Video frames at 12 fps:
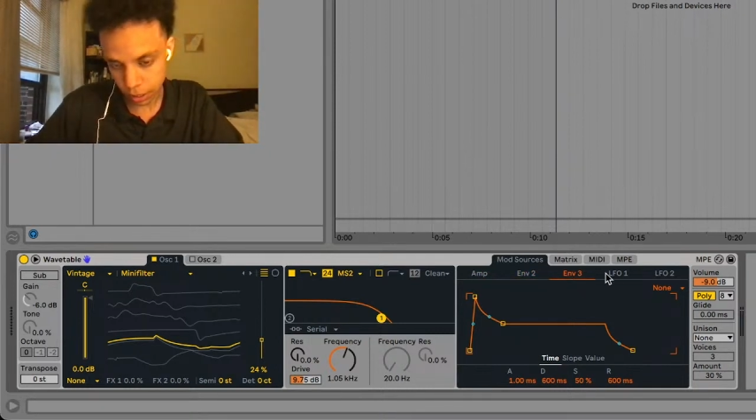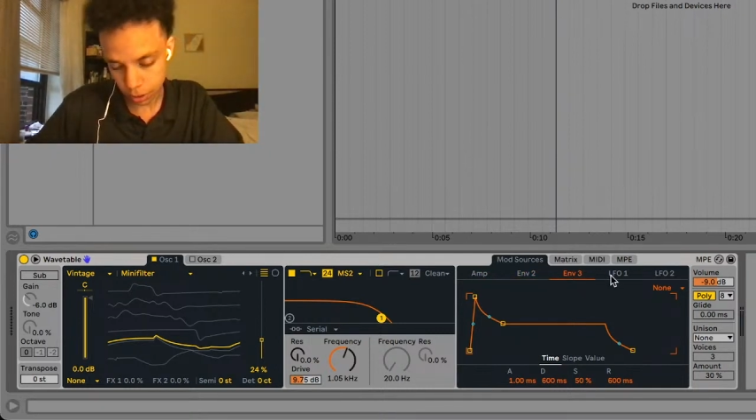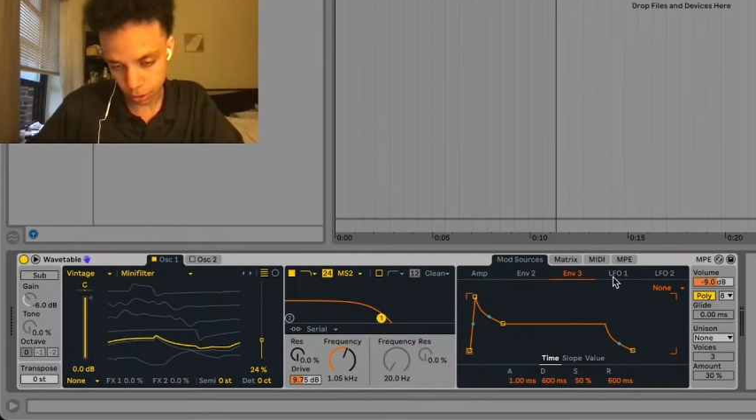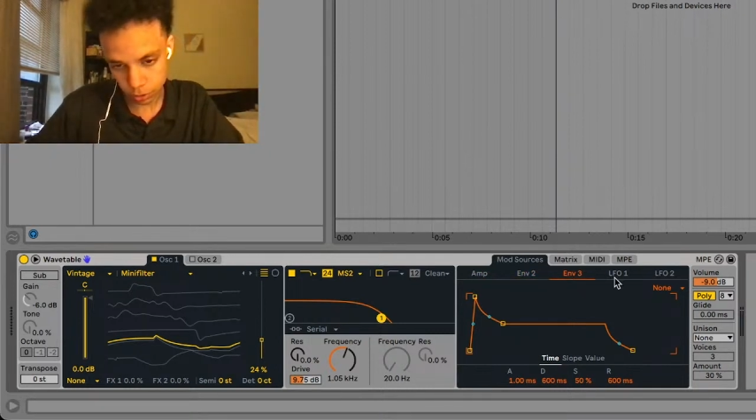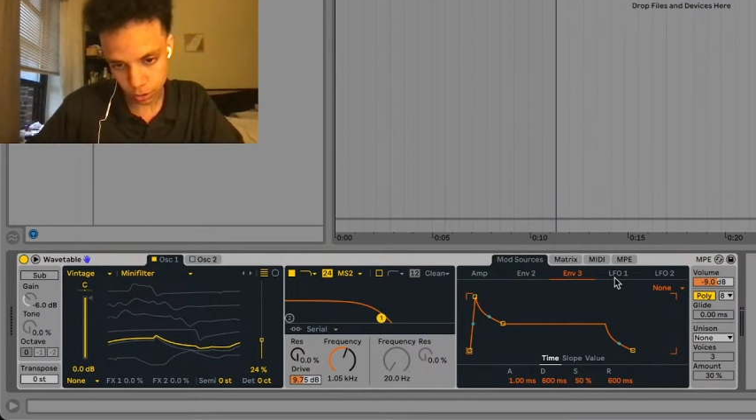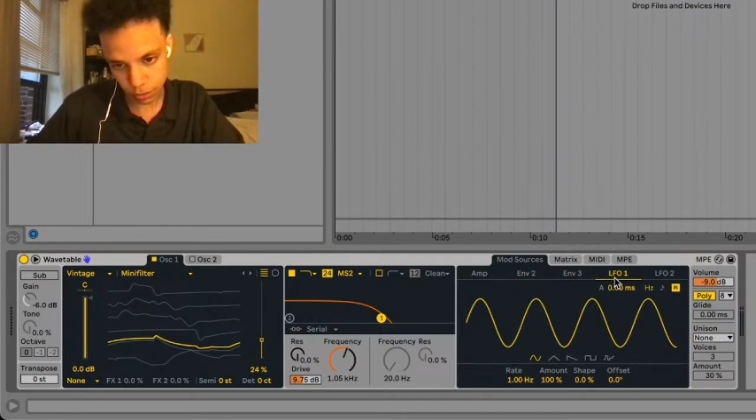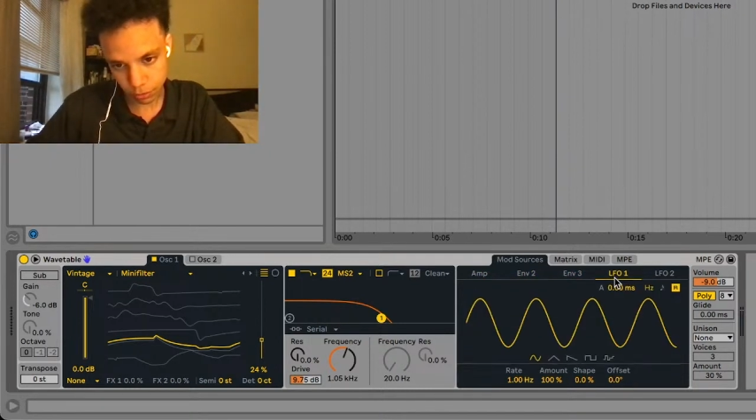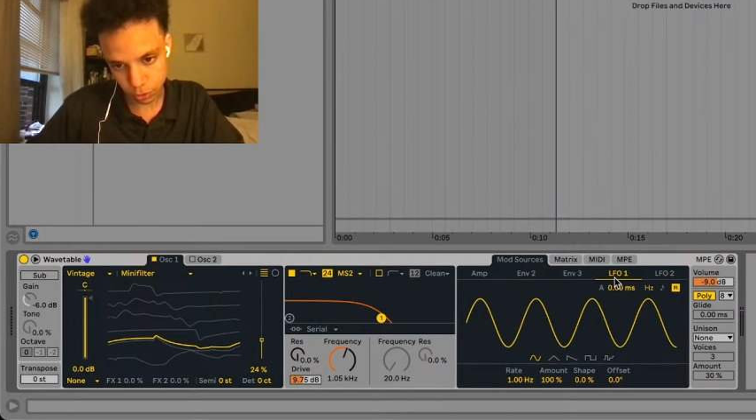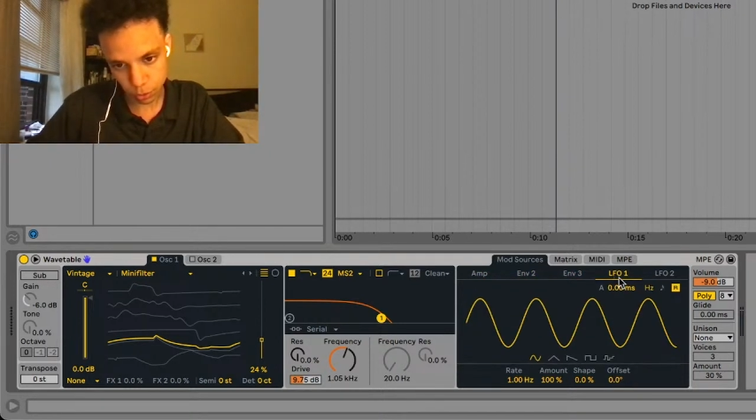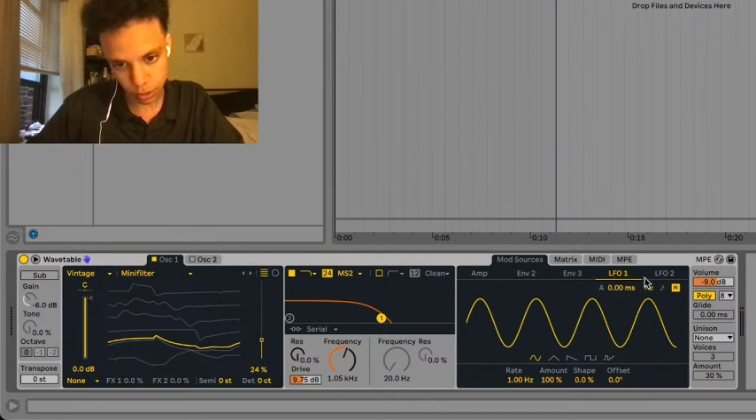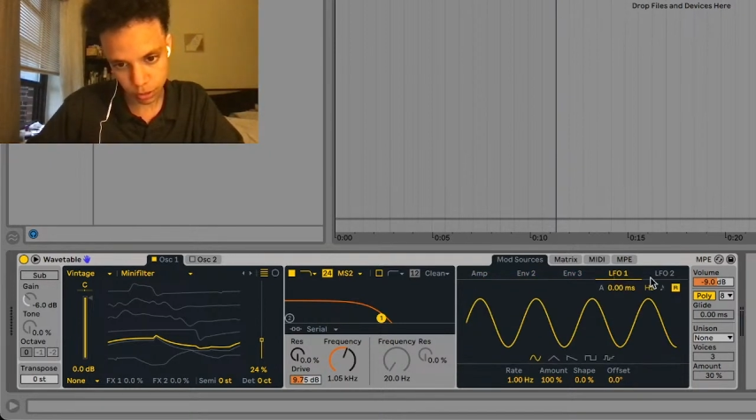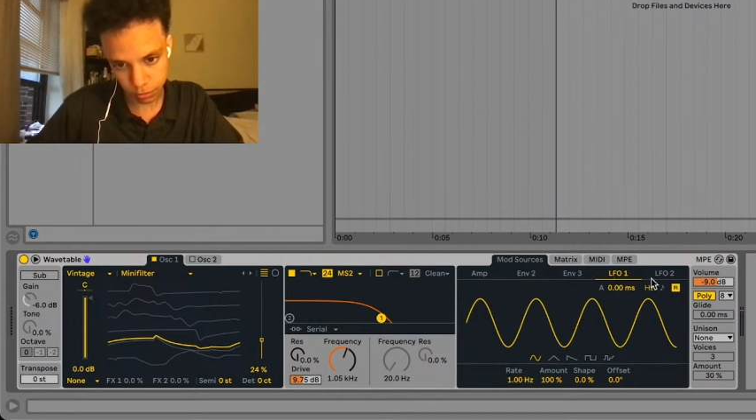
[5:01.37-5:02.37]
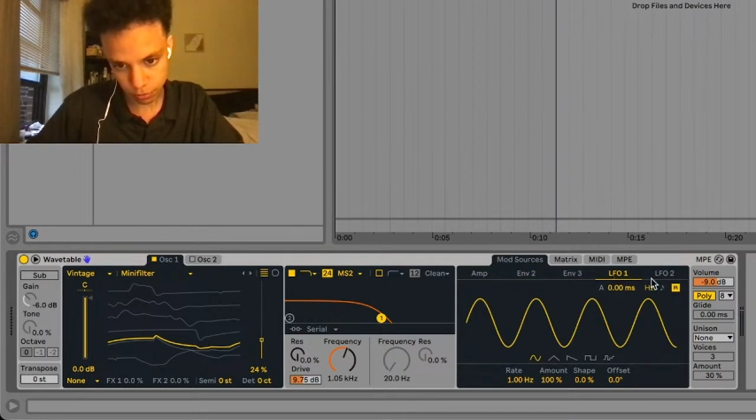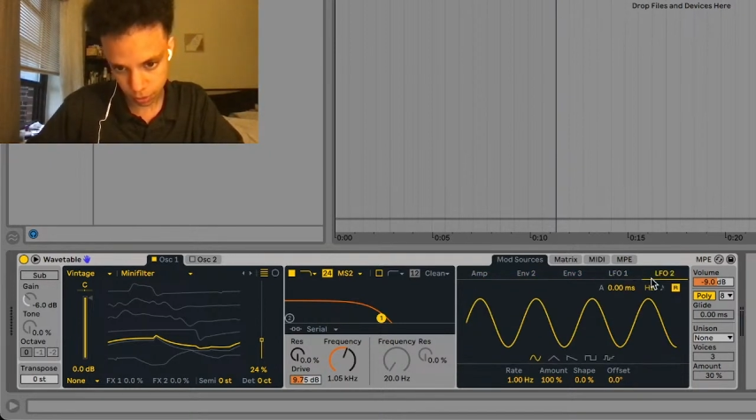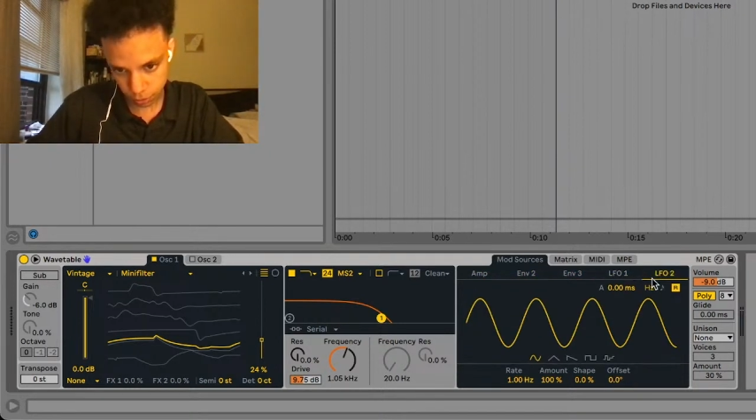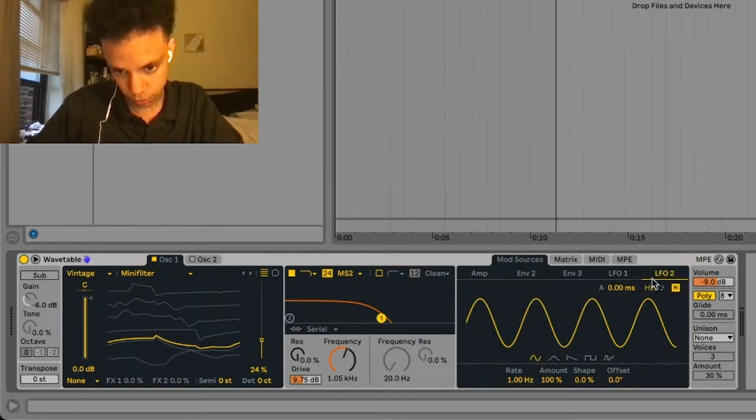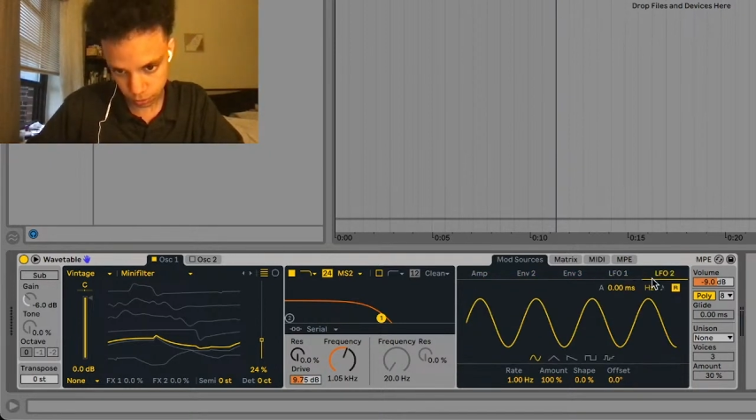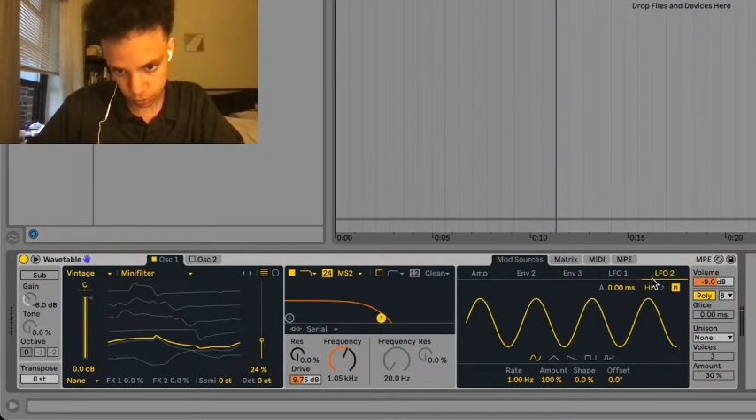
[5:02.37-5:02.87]
You also have two other
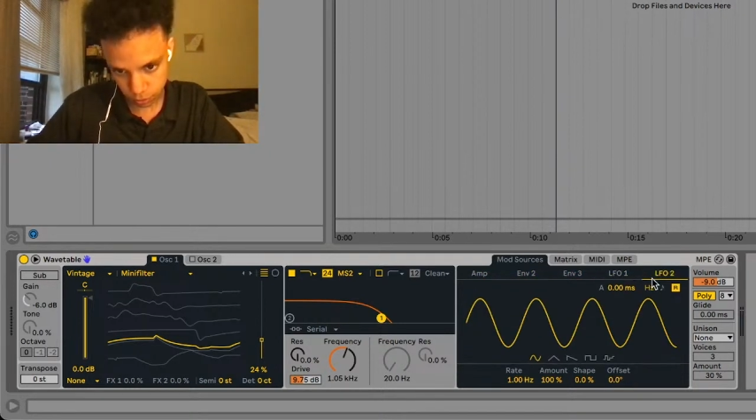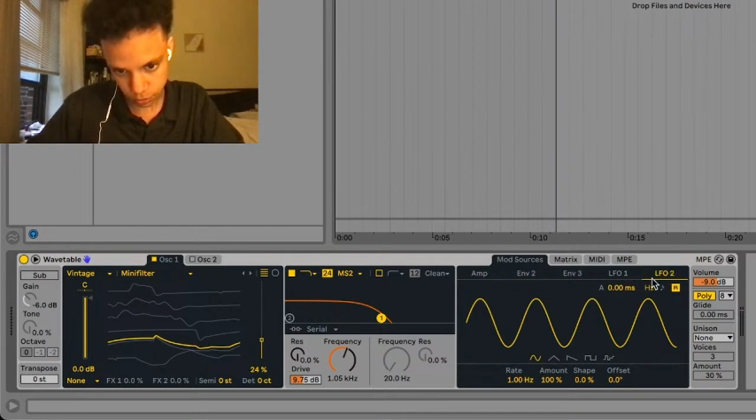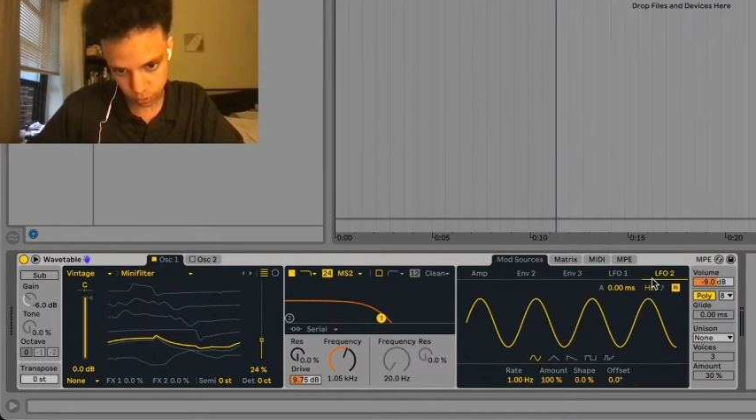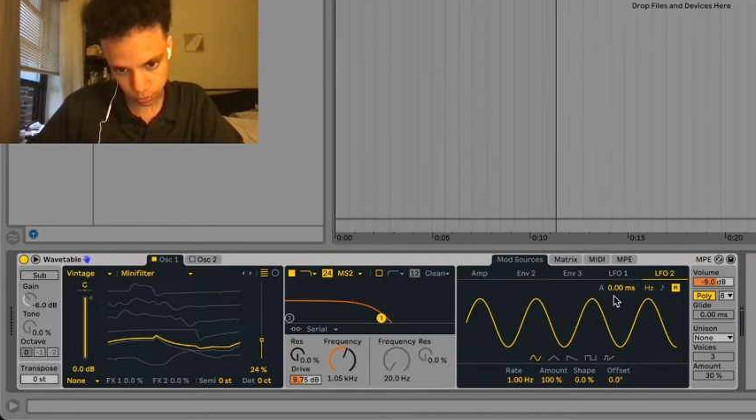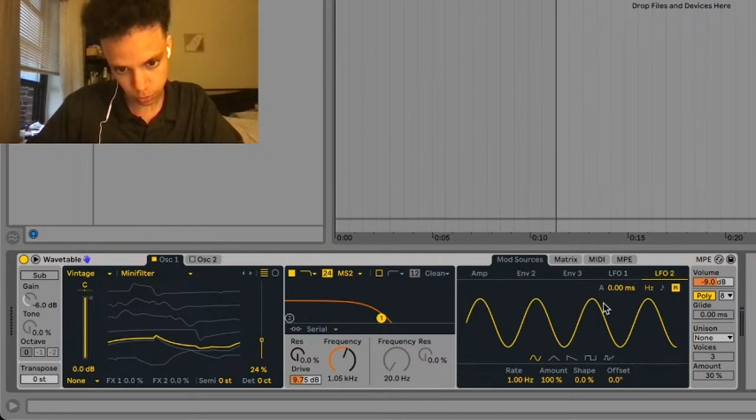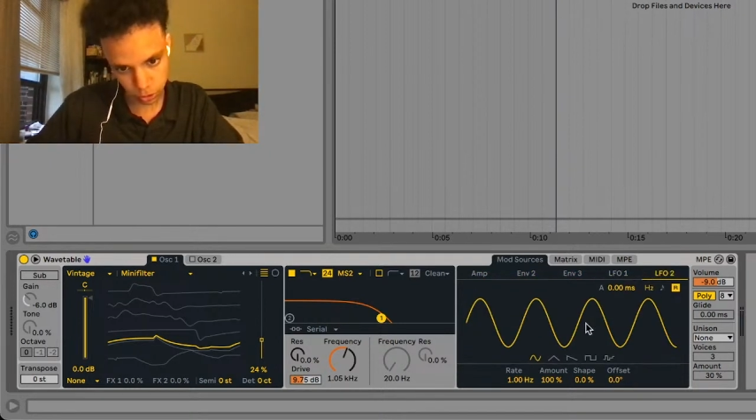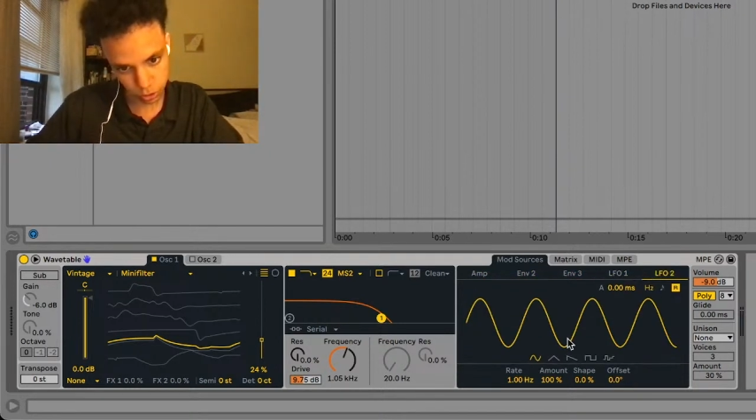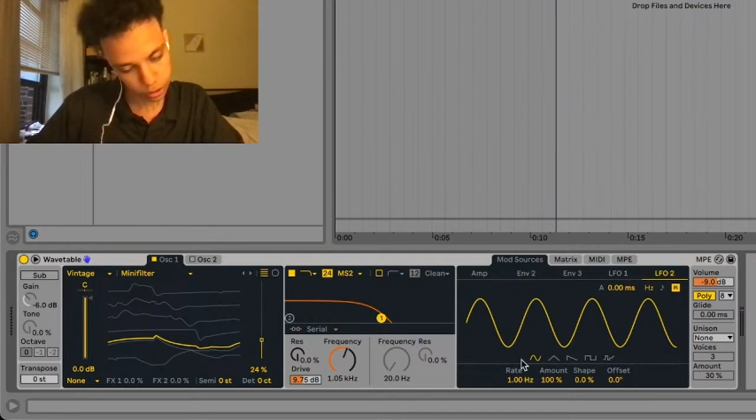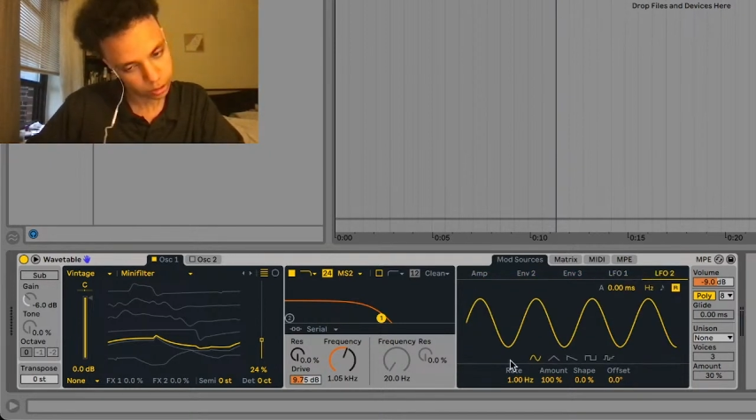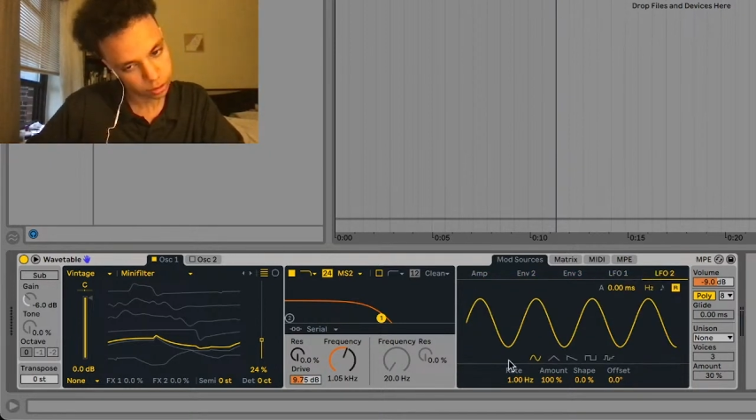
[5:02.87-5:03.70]
foes, which